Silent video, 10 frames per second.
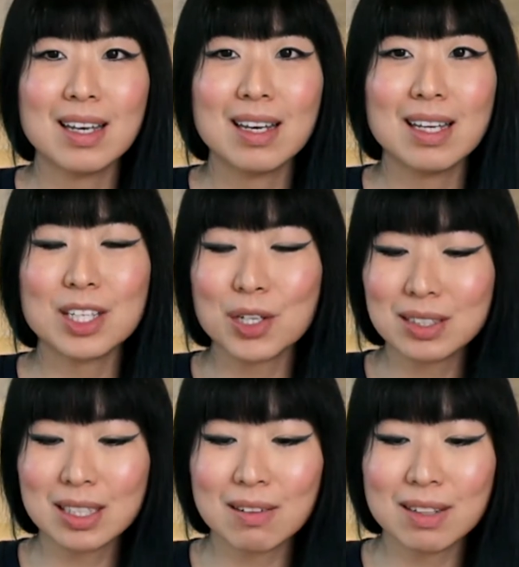It
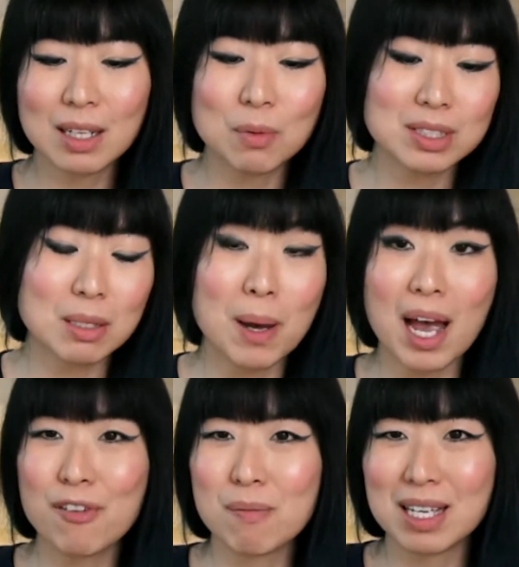turns out it was a
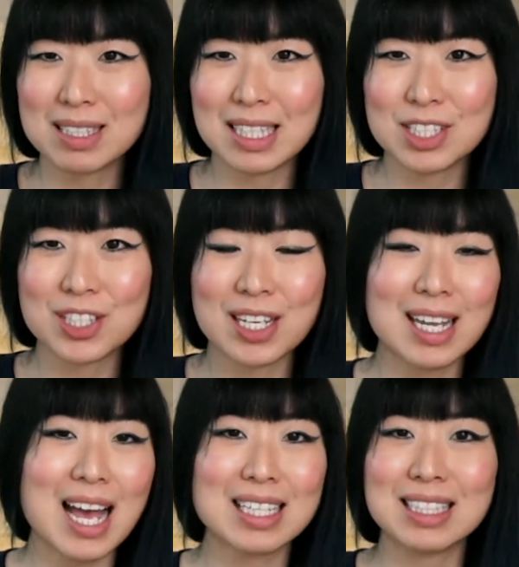private message
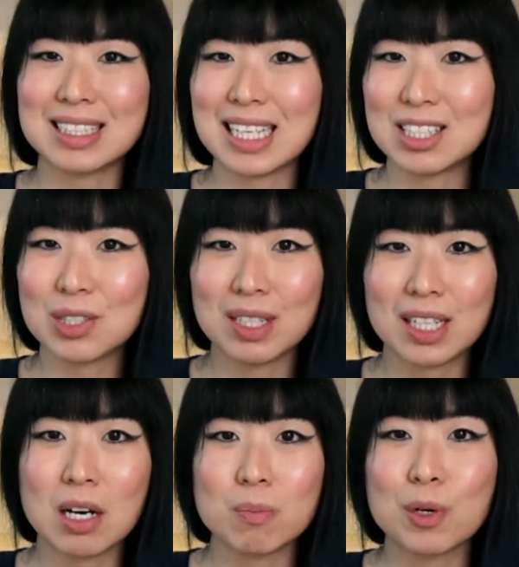that accidentally
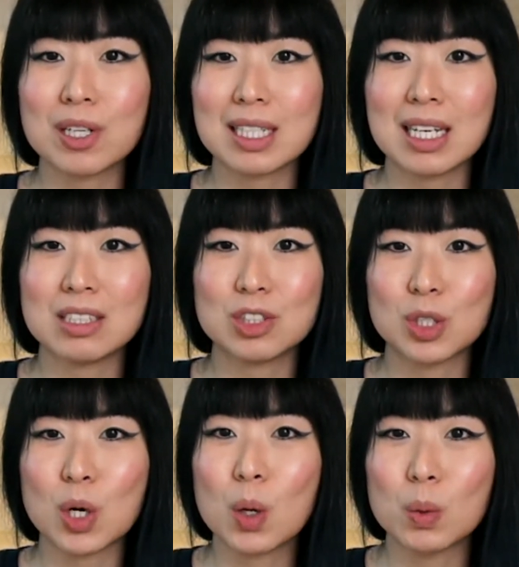got broadcast to
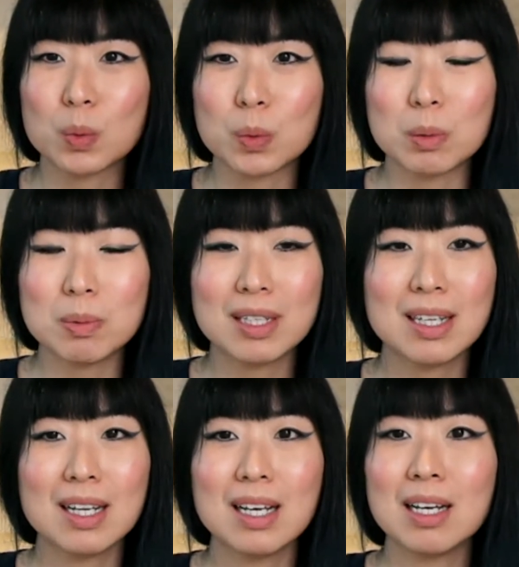the whole group.
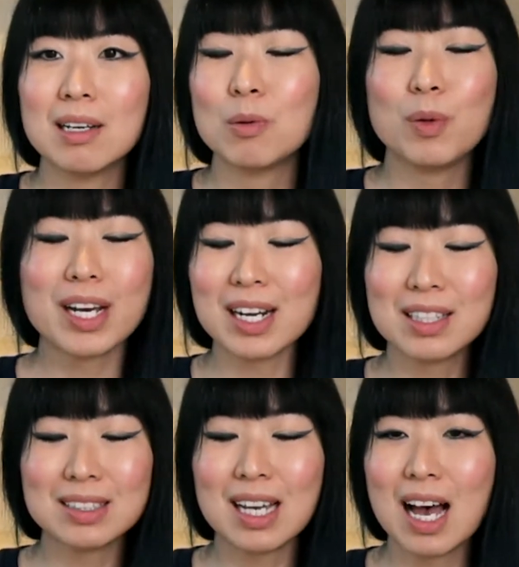
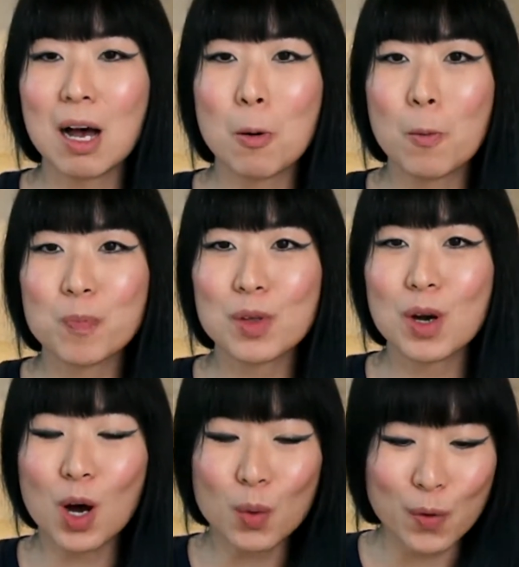Regardless how
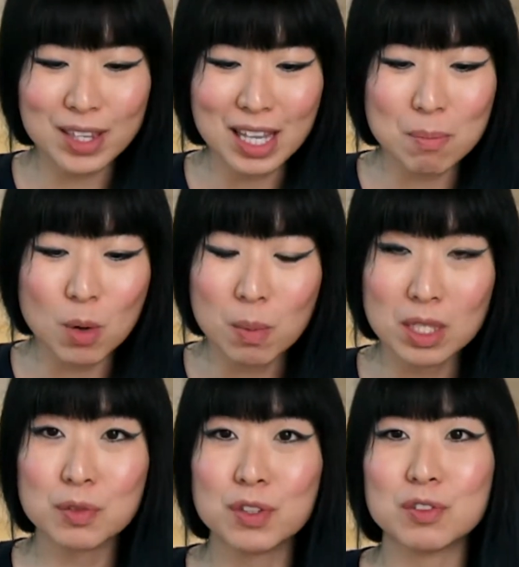awkward that
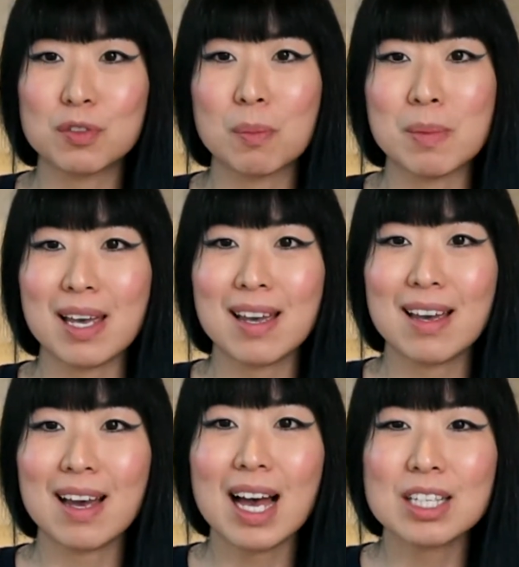moment was for me,
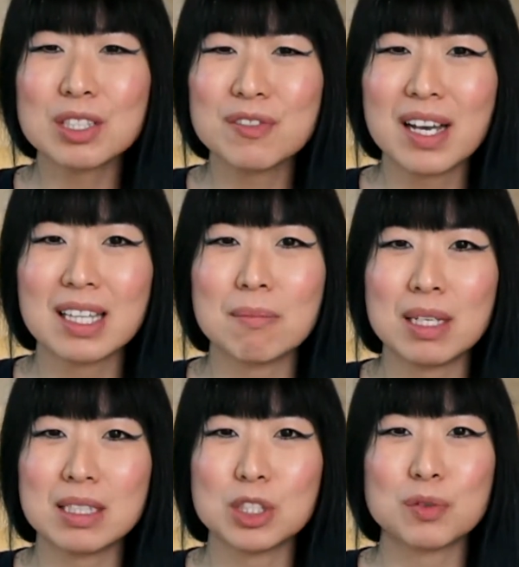I just found that
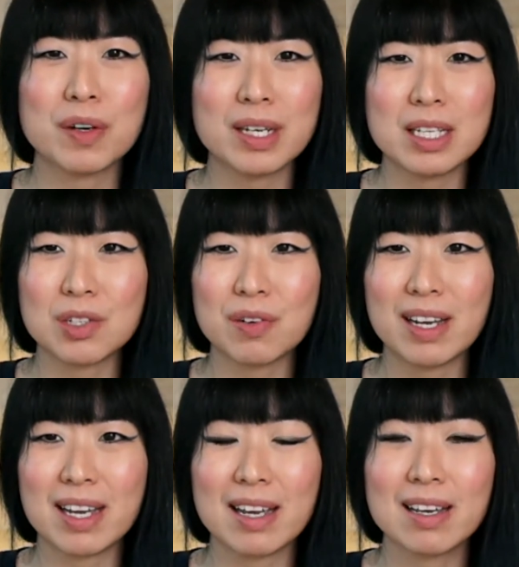message very
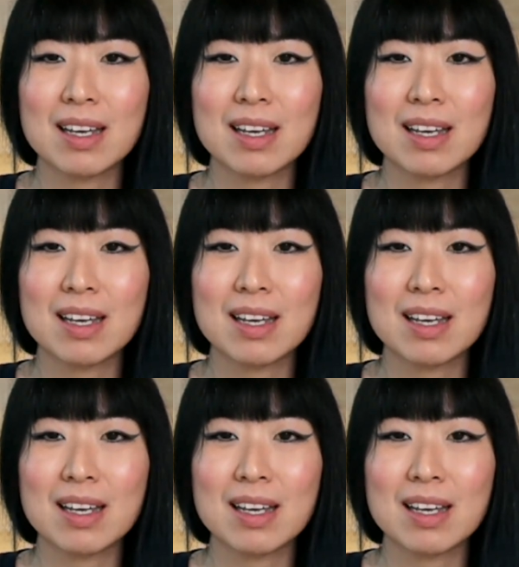intriguing.